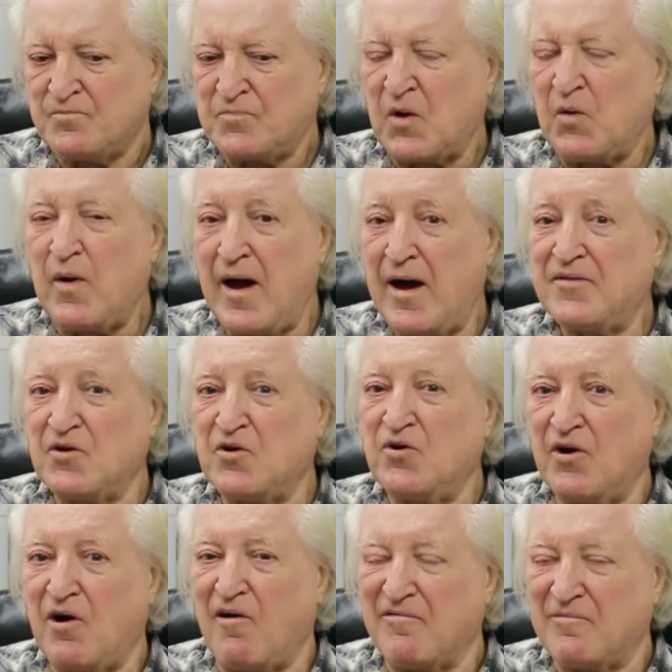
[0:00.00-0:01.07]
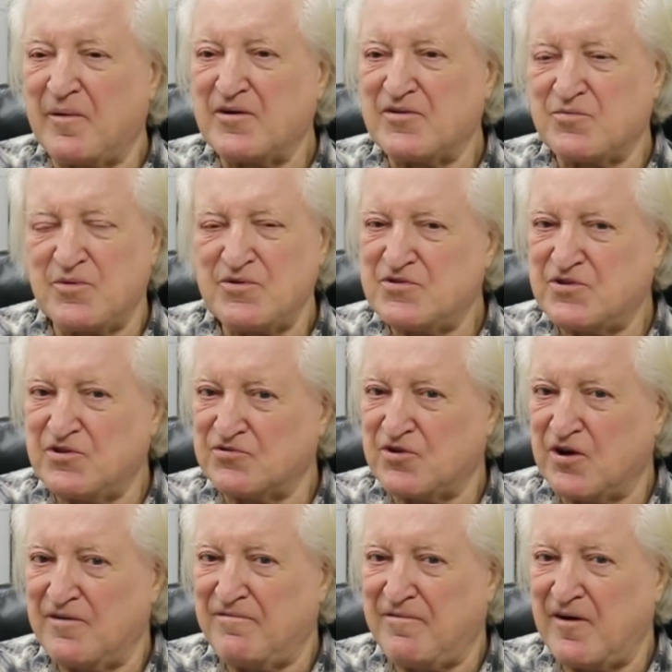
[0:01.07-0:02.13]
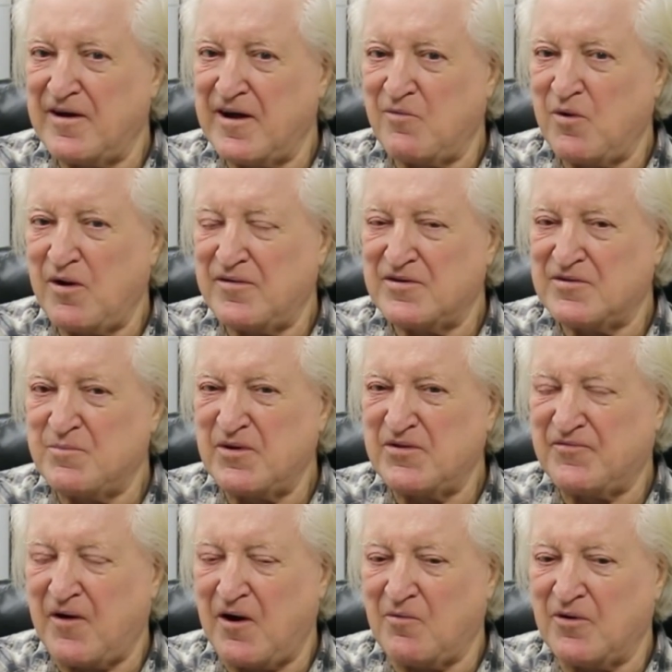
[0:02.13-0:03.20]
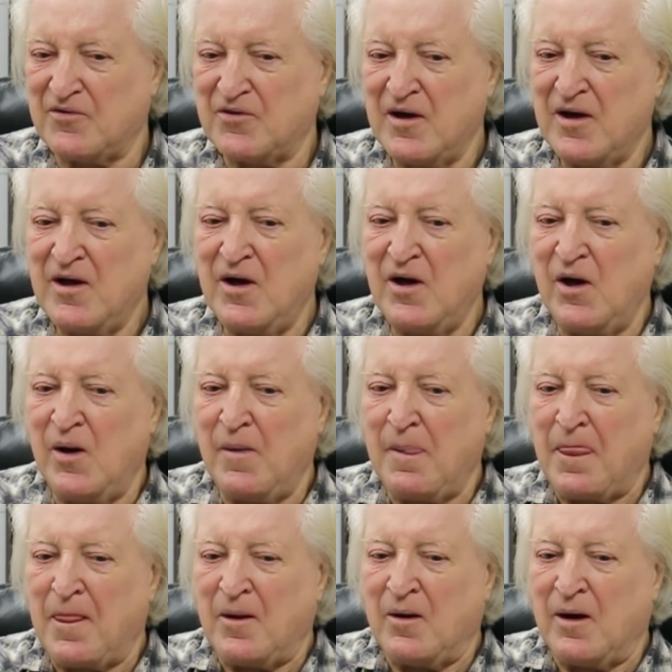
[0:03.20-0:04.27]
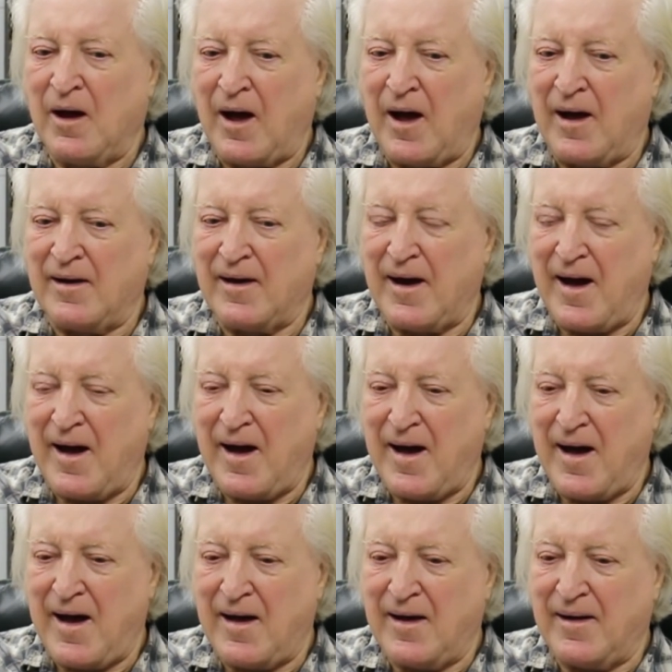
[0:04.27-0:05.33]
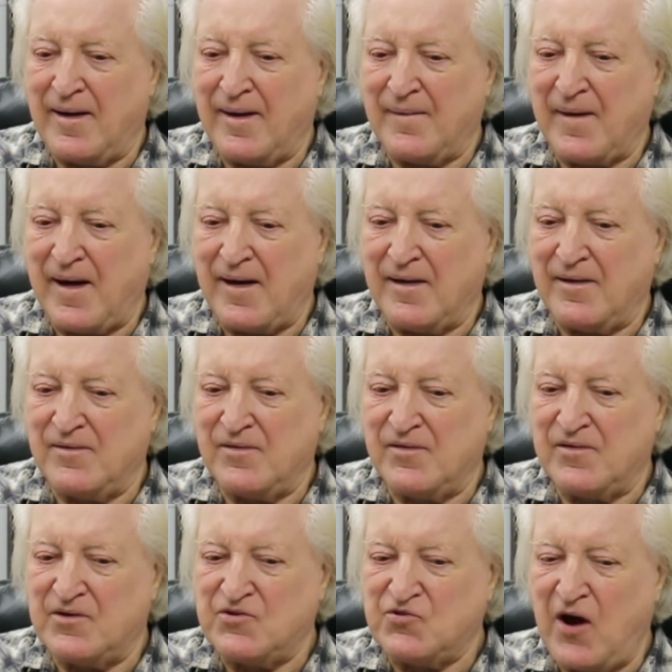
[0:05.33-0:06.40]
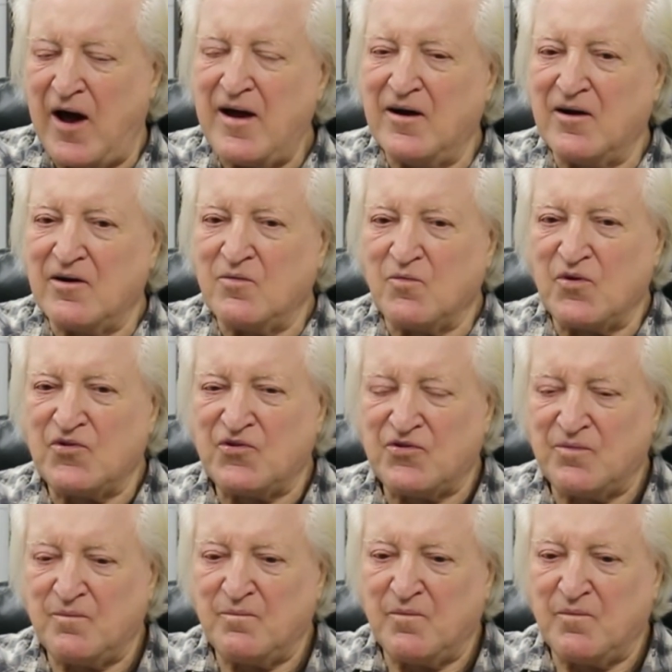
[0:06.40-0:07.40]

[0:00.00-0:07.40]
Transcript: we had the hood off because we were still trying to find out where this misfire was. And the trailer was